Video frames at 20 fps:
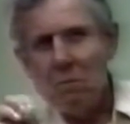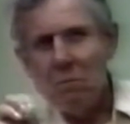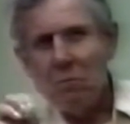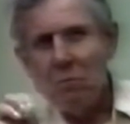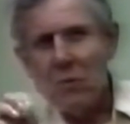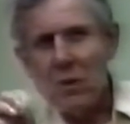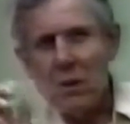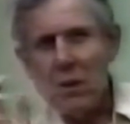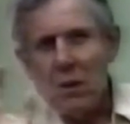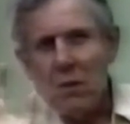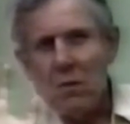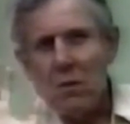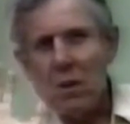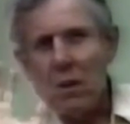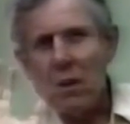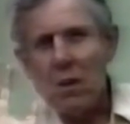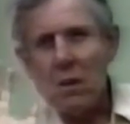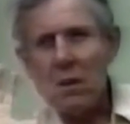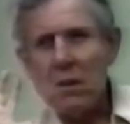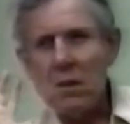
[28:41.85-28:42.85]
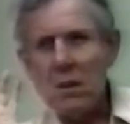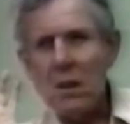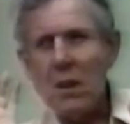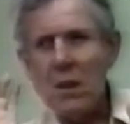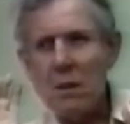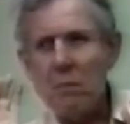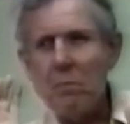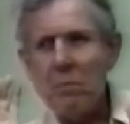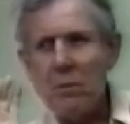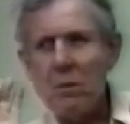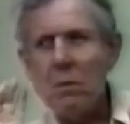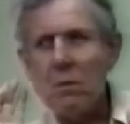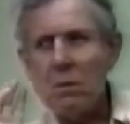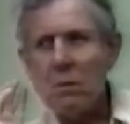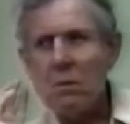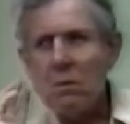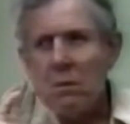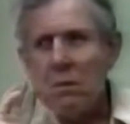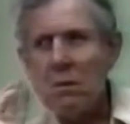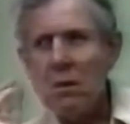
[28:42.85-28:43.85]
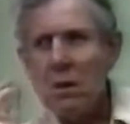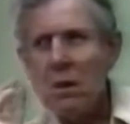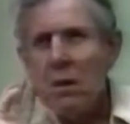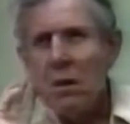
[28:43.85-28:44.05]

these archetypal